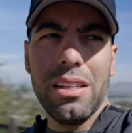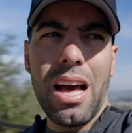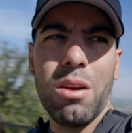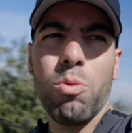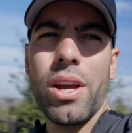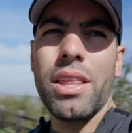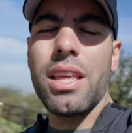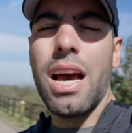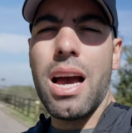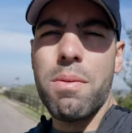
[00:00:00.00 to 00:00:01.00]
a lot with
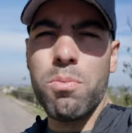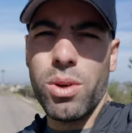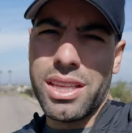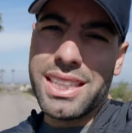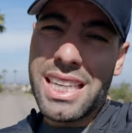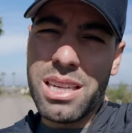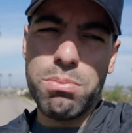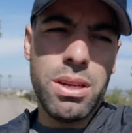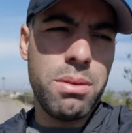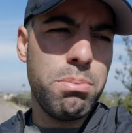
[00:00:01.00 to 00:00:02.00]
the
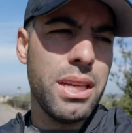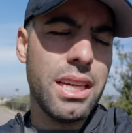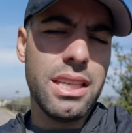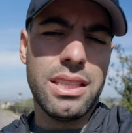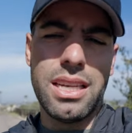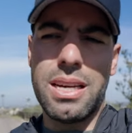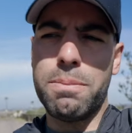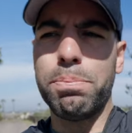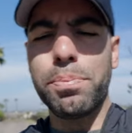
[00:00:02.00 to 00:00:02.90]
team, because like